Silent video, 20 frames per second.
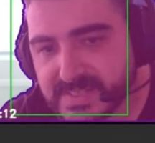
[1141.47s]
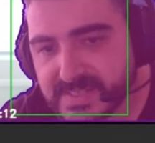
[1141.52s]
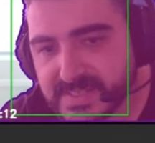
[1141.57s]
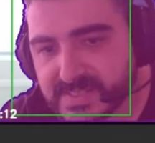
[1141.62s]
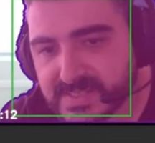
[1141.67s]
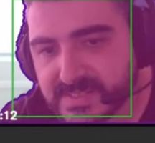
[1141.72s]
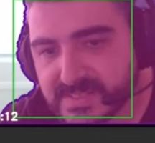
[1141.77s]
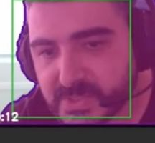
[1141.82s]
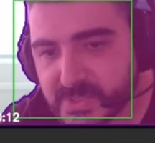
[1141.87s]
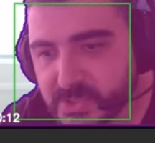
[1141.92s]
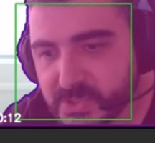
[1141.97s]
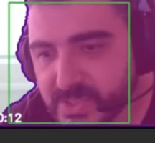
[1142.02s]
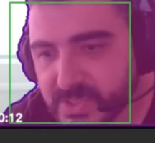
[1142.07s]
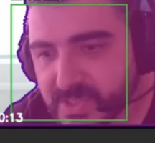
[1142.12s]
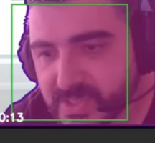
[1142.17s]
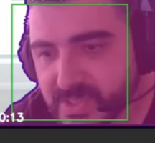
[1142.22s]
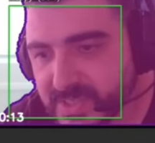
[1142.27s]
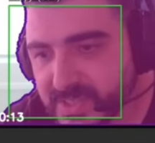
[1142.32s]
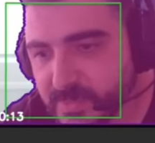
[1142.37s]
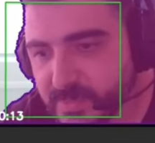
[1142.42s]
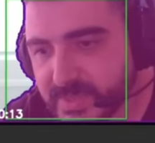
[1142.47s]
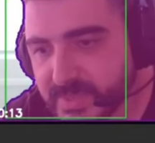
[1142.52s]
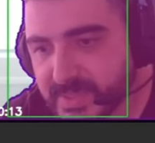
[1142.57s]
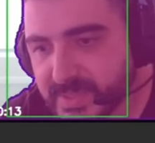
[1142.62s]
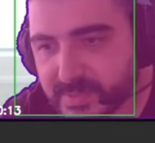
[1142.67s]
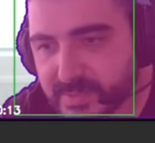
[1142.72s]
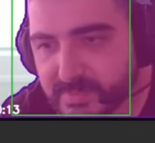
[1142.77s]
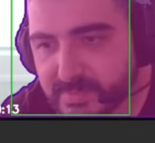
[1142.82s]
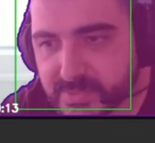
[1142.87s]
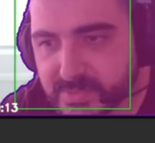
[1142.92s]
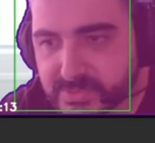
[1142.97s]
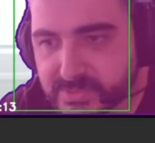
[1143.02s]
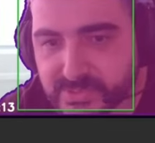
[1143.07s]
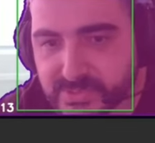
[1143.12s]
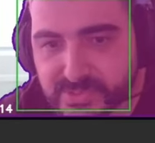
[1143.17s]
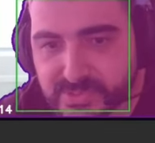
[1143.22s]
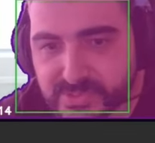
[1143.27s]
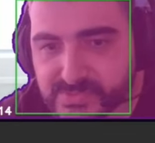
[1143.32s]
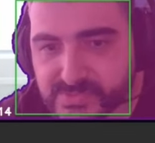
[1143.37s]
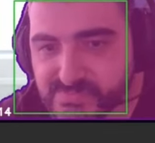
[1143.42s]
which he'll be able to
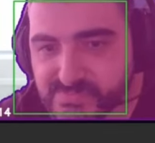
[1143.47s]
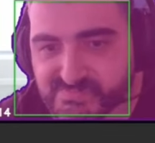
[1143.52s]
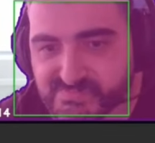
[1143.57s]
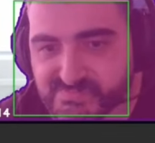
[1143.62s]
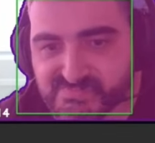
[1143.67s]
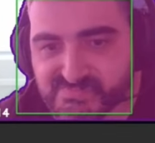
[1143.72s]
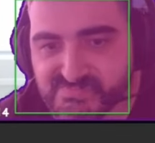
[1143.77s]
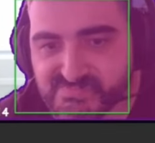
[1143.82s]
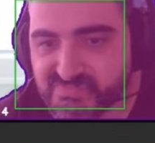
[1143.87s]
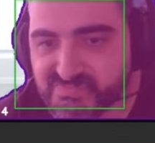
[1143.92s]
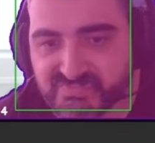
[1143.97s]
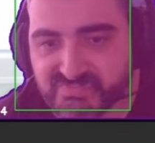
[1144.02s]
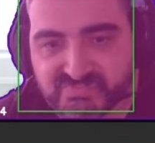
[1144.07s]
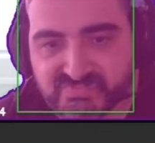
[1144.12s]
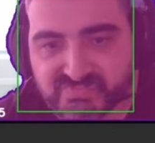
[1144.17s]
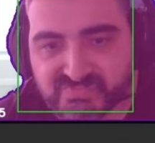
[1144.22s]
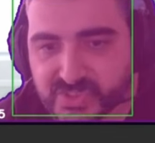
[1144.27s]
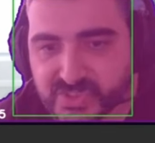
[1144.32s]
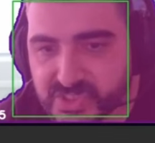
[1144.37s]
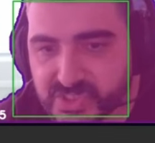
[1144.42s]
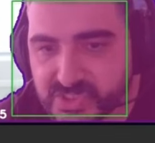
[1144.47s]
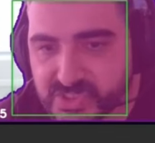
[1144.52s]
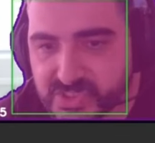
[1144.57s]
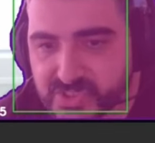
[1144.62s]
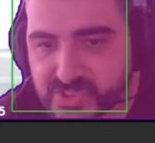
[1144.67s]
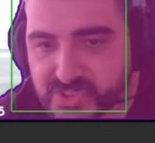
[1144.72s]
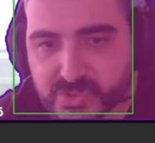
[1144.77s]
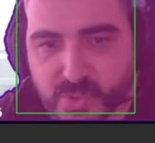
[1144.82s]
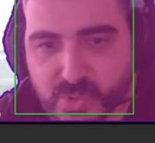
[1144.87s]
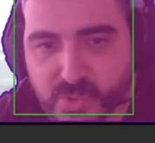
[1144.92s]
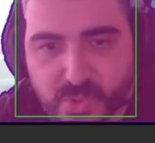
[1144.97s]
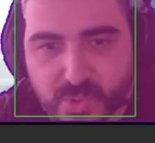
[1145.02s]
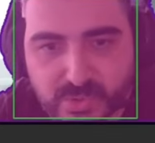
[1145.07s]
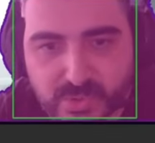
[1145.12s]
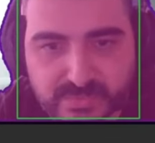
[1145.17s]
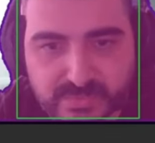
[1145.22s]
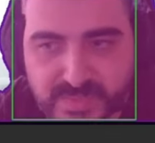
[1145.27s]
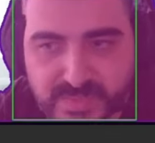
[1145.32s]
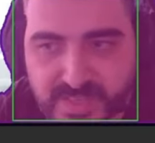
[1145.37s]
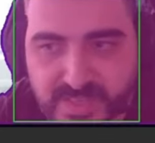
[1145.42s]
just store
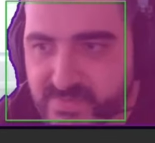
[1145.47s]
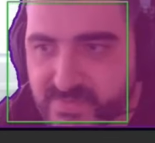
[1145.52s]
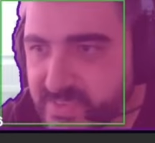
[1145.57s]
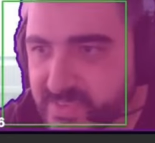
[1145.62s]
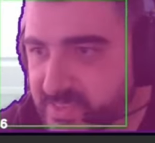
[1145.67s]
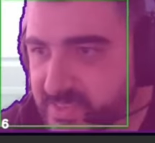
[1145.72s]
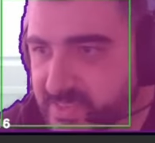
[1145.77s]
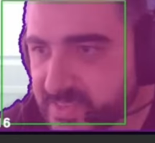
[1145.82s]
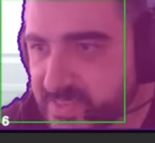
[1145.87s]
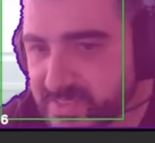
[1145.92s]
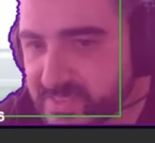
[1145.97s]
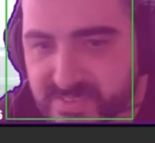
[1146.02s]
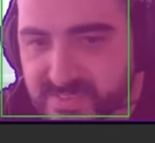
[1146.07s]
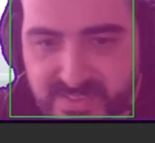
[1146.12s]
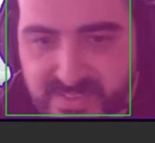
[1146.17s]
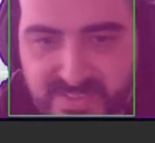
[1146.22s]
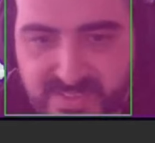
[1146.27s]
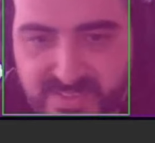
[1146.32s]
everything he sees,